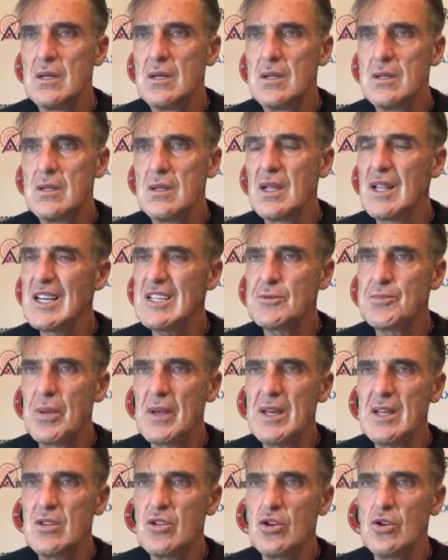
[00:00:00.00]
The last player
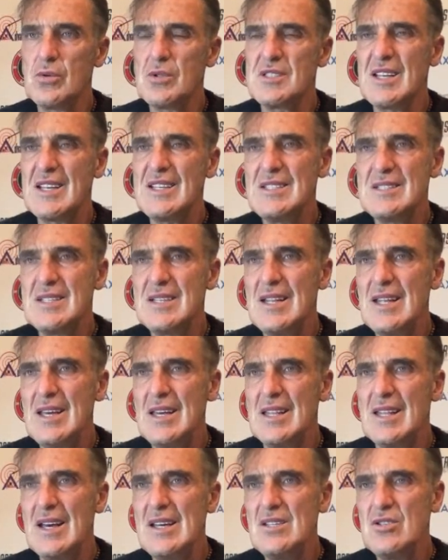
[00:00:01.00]
to do it was
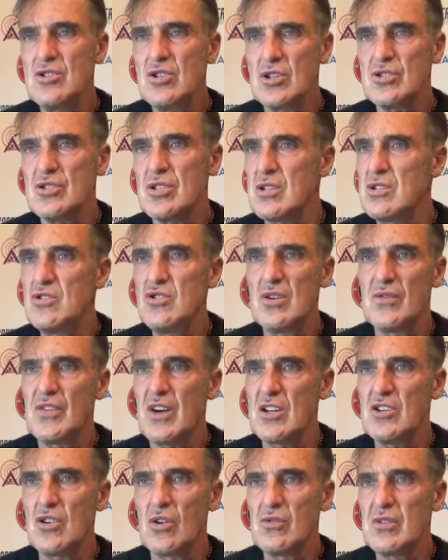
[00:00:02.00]
1989, Justin. You've got a
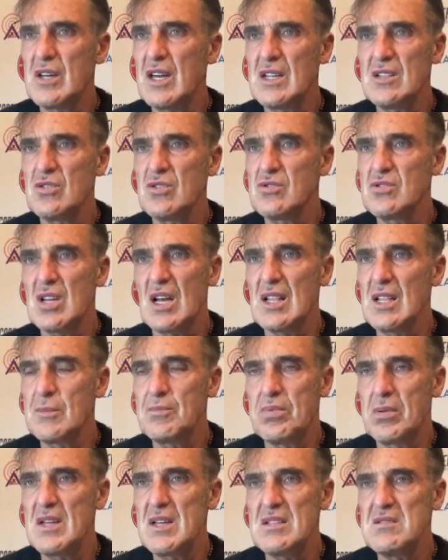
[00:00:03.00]
young kid who's hardly
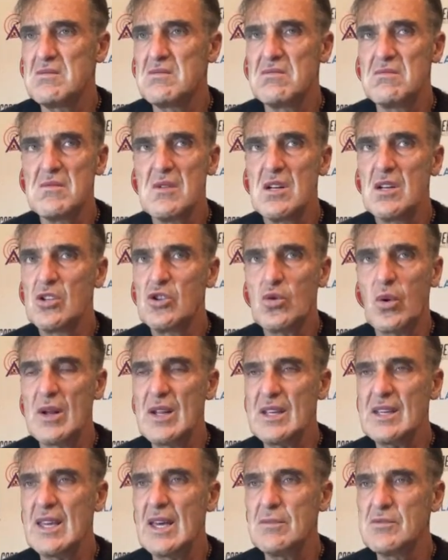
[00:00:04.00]
played 20
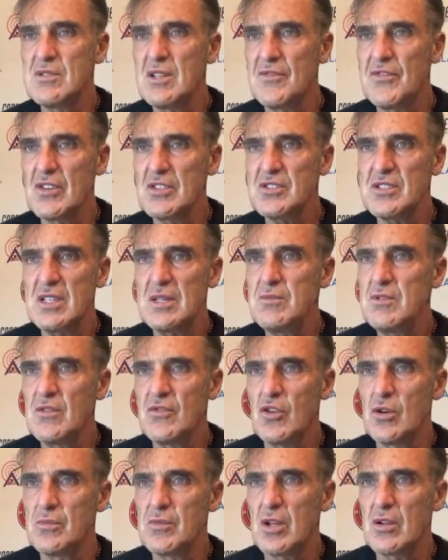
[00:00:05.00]
games in the first team. You've
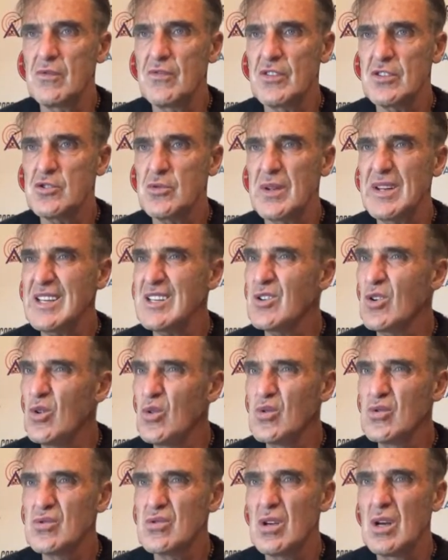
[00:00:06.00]
got him down for 20
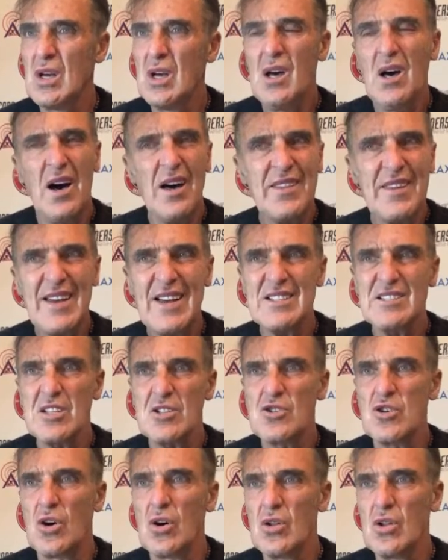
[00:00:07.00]
goals. I think that's a
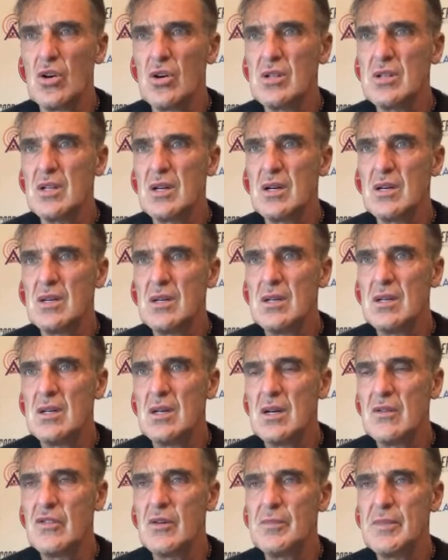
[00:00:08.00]
tall order,
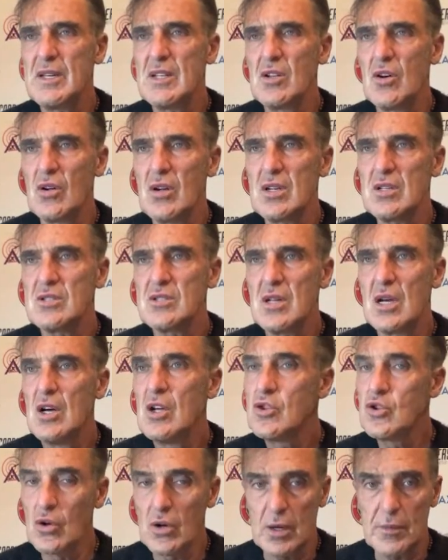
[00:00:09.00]
if I'm being honest.
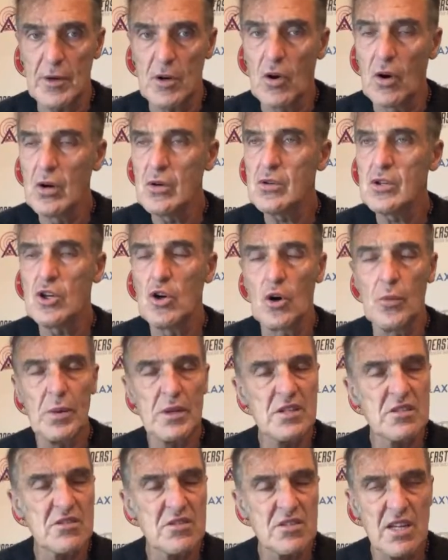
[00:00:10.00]
Don't get me wrong,
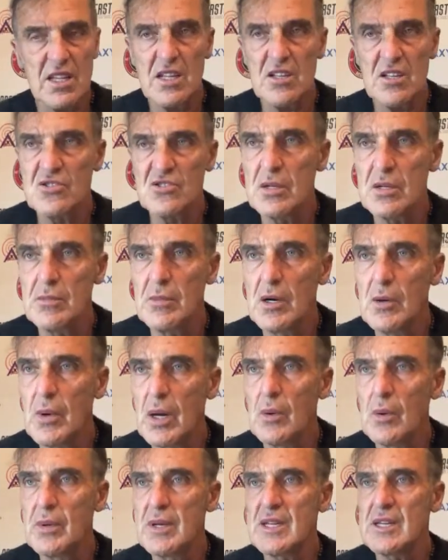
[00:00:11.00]
Coburn's did extremely well
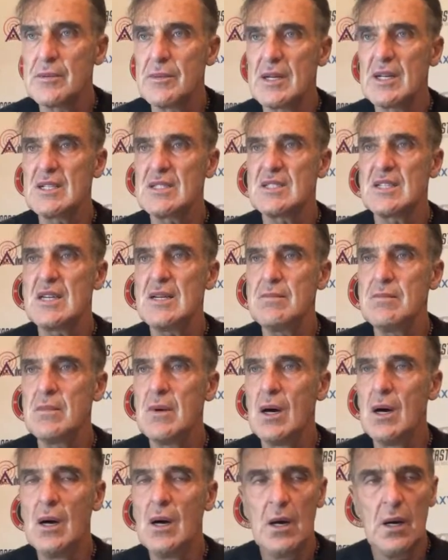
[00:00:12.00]
when he came in the team.
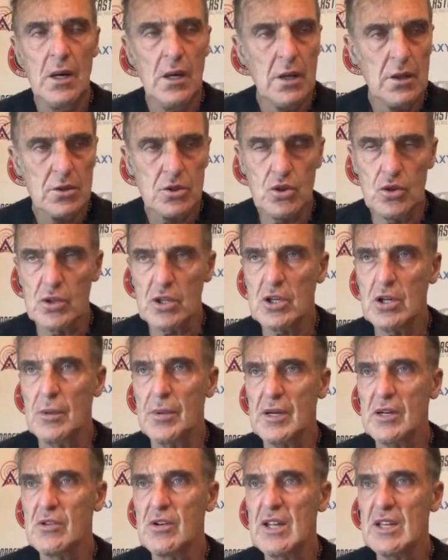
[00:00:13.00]
Scored a couple
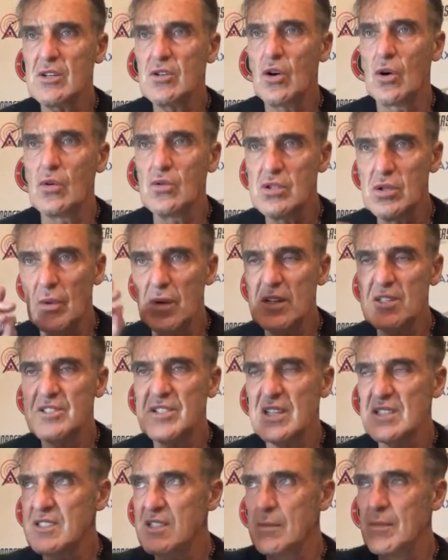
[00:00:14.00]
of great goals. The one at
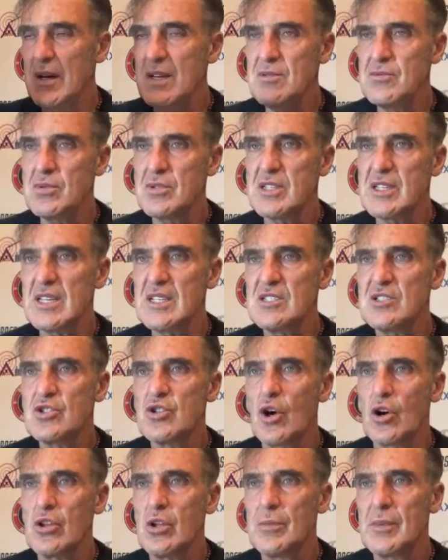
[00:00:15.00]
69 was against
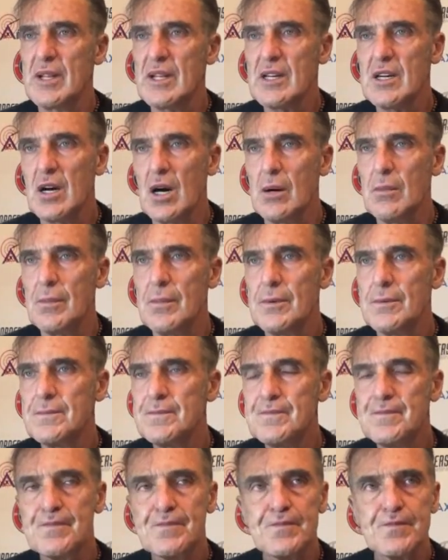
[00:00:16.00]
Tottenham in the Cup.
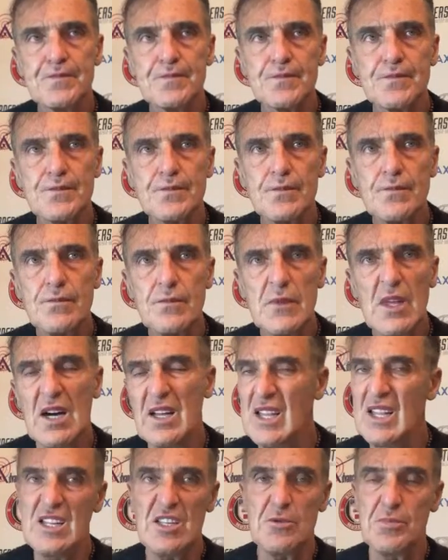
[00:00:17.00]
And
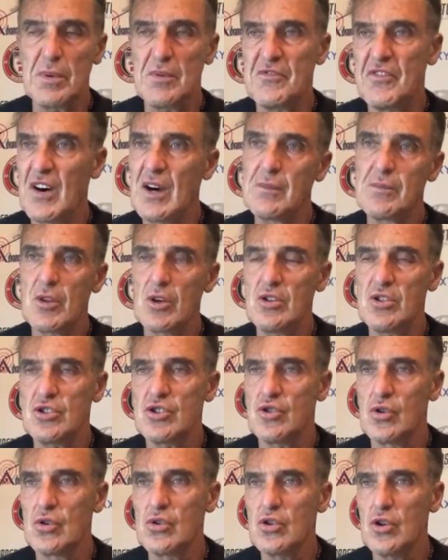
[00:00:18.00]
then he's been farmed out, he's
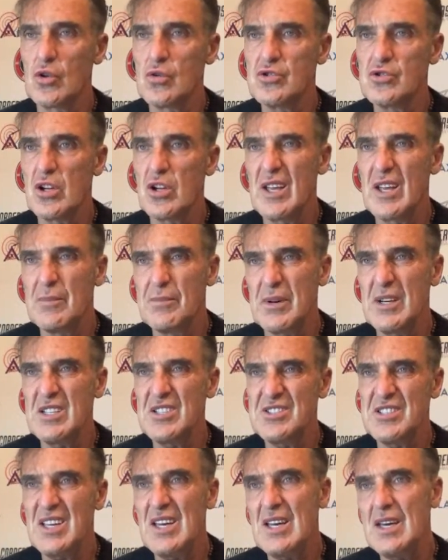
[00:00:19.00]
scoring goals down there. But he
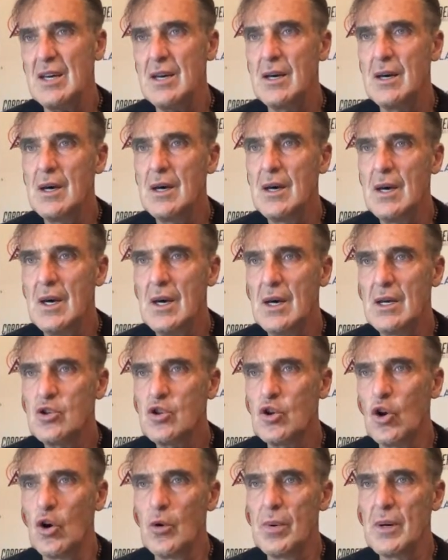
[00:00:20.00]
say
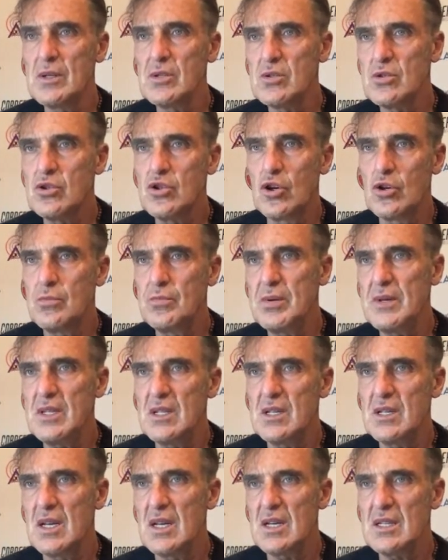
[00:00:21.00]
Coburn could be
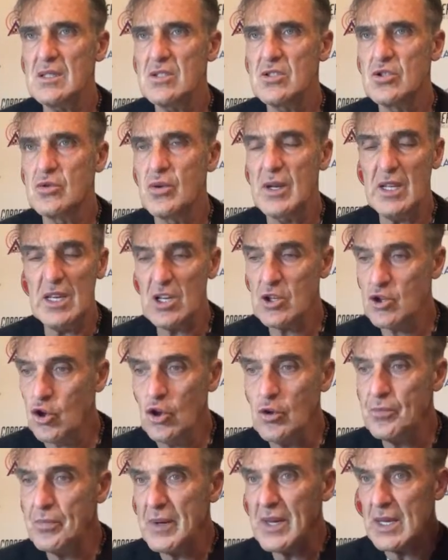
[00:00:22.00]
the next 20. It
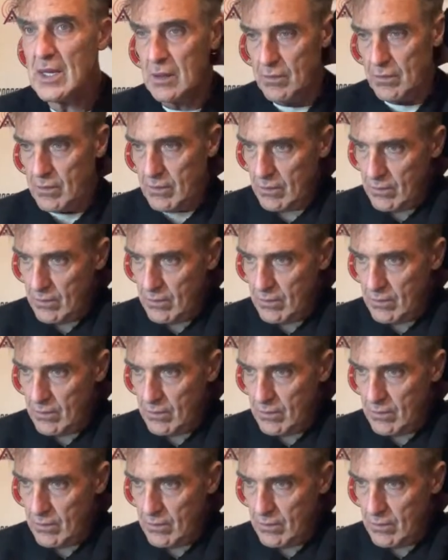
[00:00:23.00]
could be.